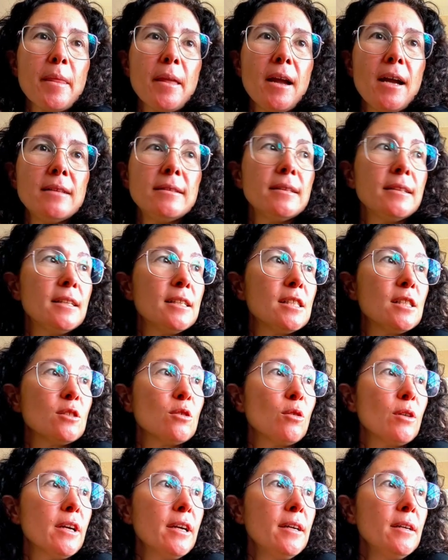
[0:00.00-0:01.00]
And then it says,
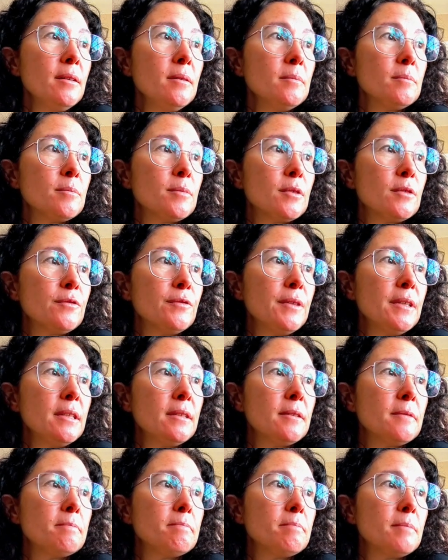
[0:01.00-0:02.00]
okay,
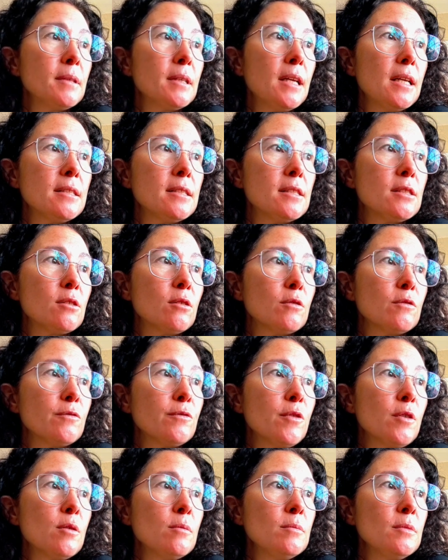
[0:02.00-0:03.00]
perfect. Class is
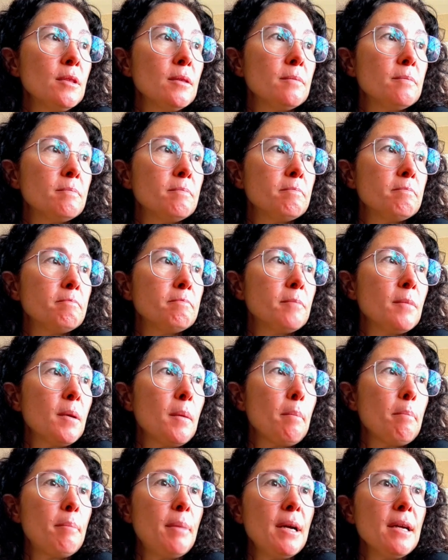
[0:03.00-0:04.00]
confirmed
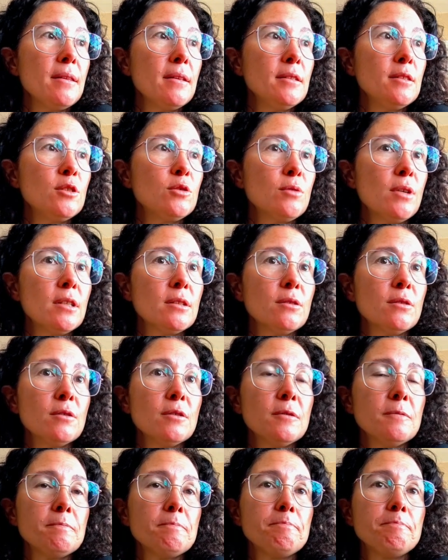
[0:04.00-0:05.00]
by the
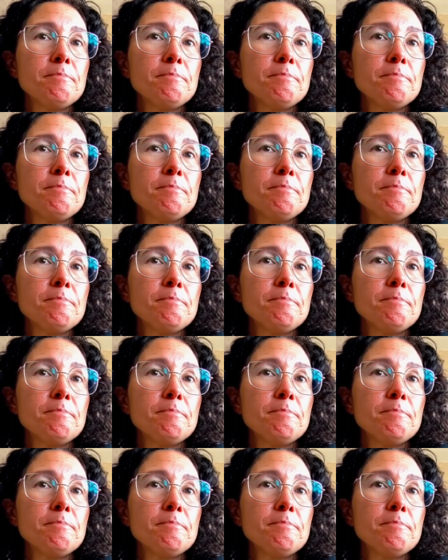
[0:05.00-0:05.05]
instructor.